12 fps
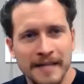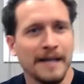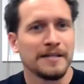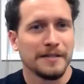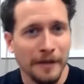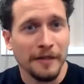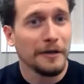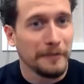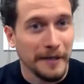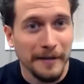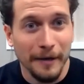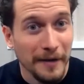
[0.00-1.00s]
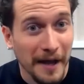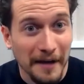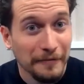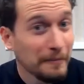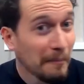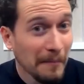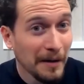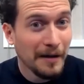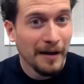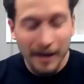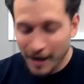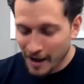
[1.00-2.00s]
test a theory that we have,
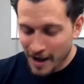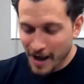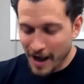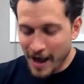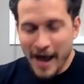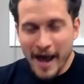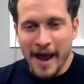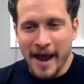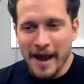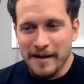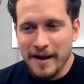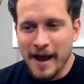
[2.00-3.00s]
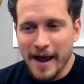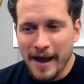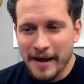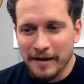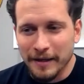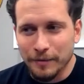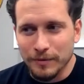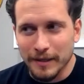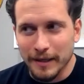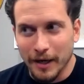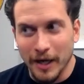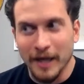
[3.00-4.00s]
and he was
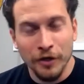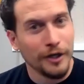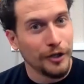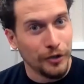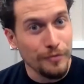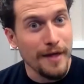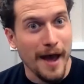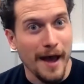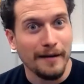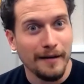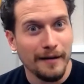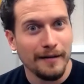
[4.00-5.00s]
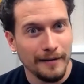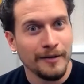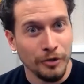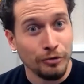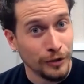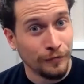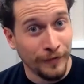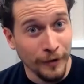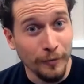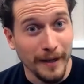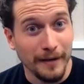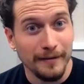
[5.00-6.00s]
like, if you're going to do that, you should
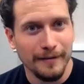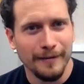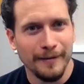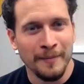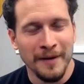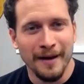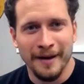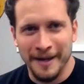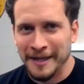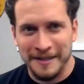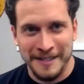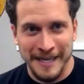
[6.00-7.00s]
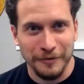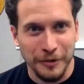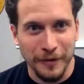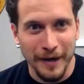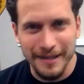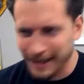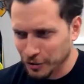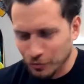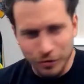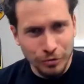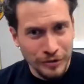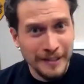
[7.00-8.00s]
film it. It sounds crazy. Like
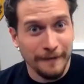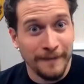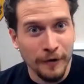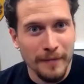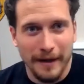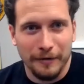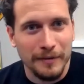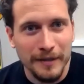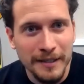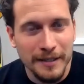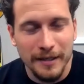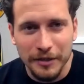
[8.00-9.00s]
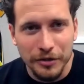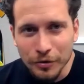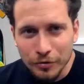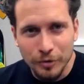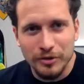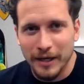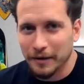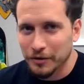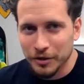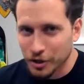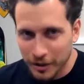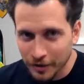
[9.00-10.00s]
you need to film that or release it on your YouTube channel
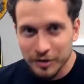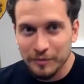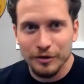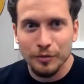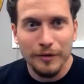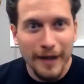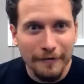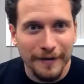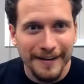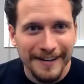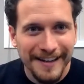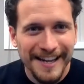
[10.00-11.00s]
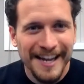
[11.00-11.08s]
because your customers will love it.